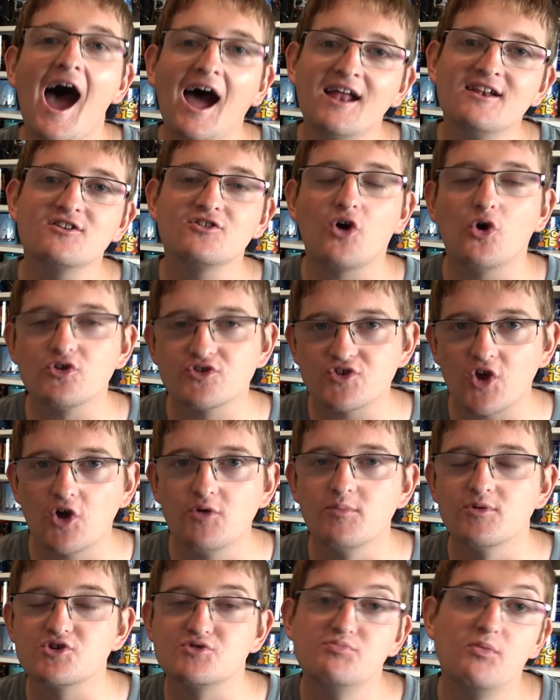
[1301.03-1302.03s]
and
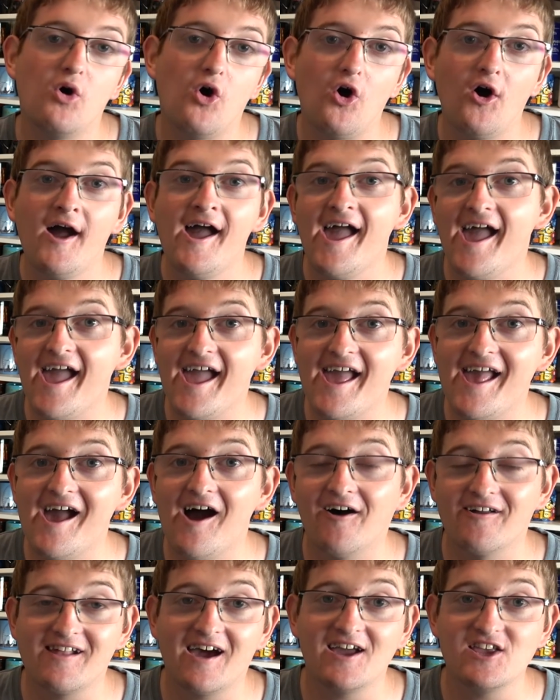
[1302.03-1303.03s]
so much more here
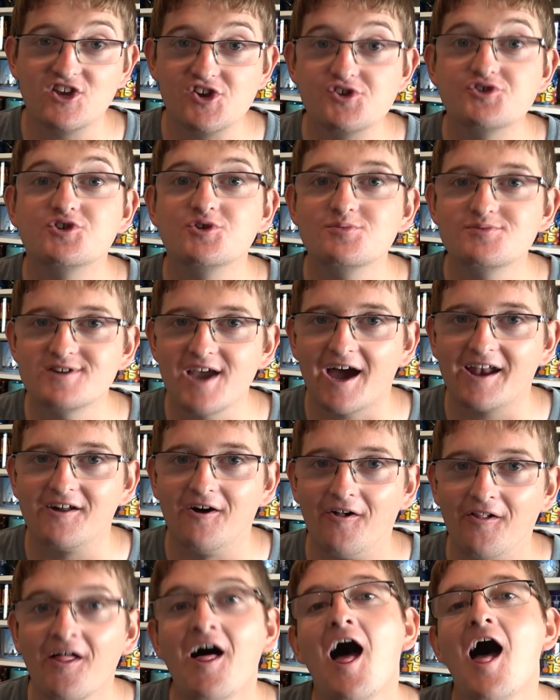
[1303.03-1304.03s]
on our YouTube
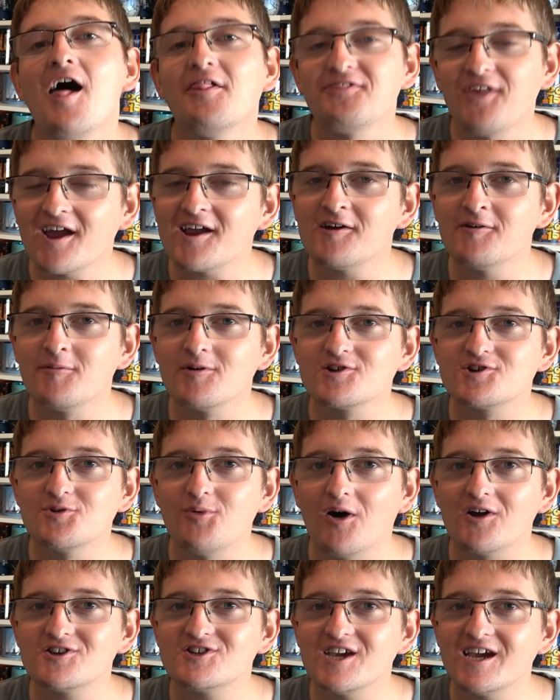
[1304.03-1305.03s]
channel. Thank you very much for
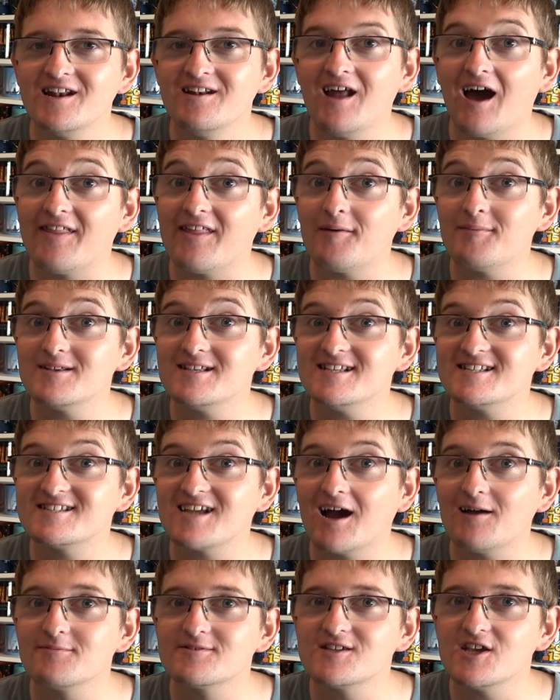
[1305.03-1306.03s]
watching, and that means it's
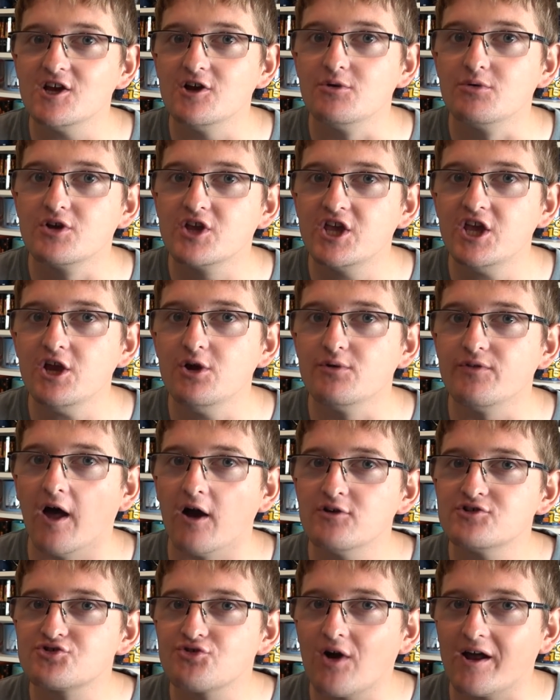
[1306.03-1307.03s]
time to cue
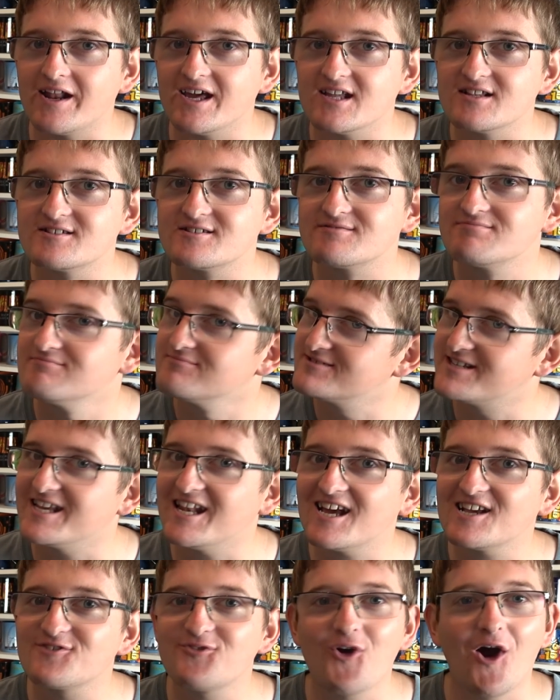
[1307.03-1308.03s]
those credits. See you
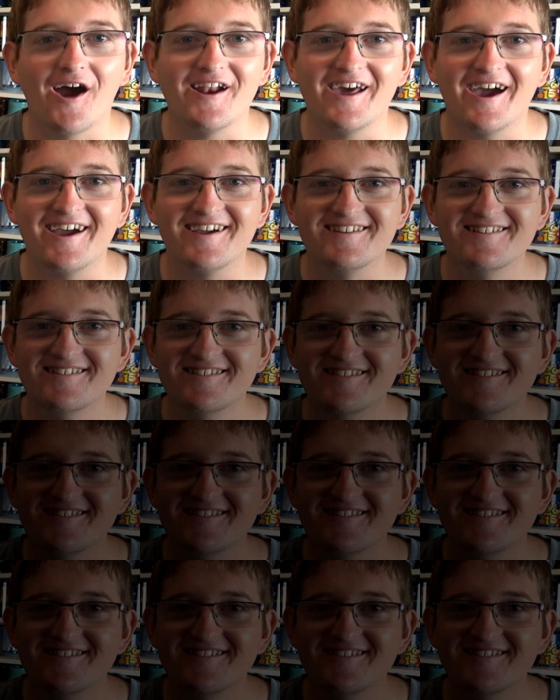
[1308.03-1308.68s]
next Friday.